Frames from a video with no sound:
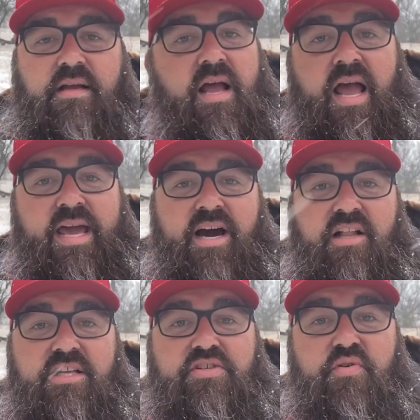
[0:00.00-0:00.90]
Hey
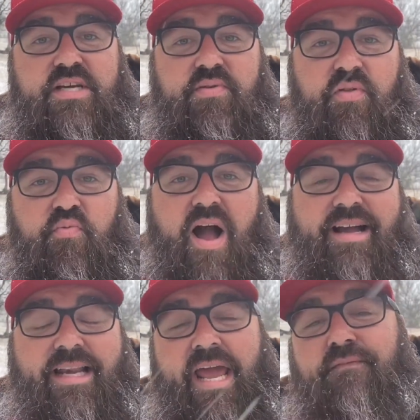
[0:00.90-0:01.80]
y'all, it's Chris with
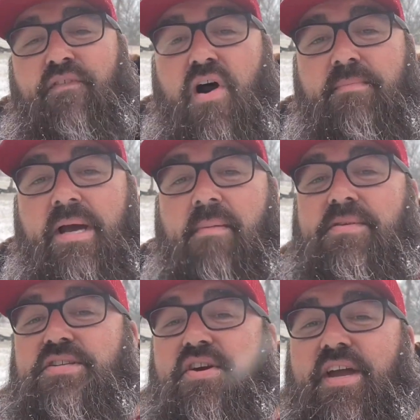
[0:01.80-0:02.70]
Rockin' 8 Farm coming
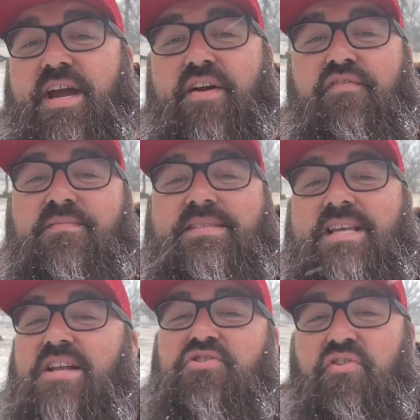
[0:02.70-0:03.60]
to you here from
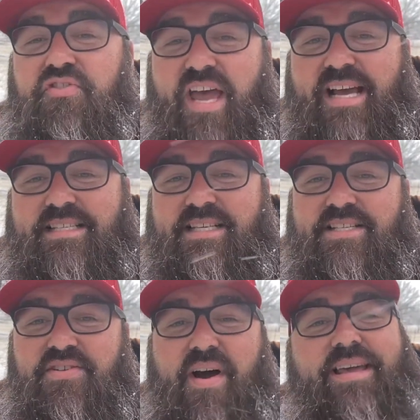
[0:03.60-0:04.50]
Central Texas.
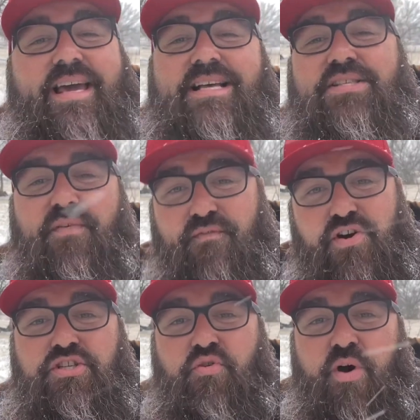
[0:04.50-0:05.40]
So I guess the
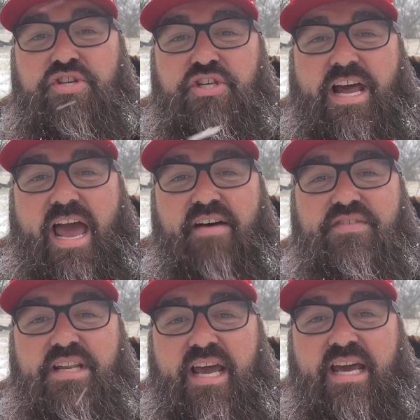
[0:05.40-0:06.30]
first question I have
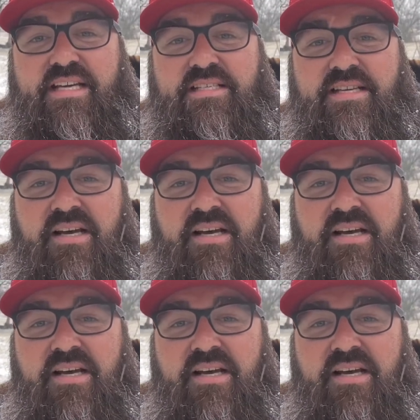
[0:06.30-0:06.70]
today is,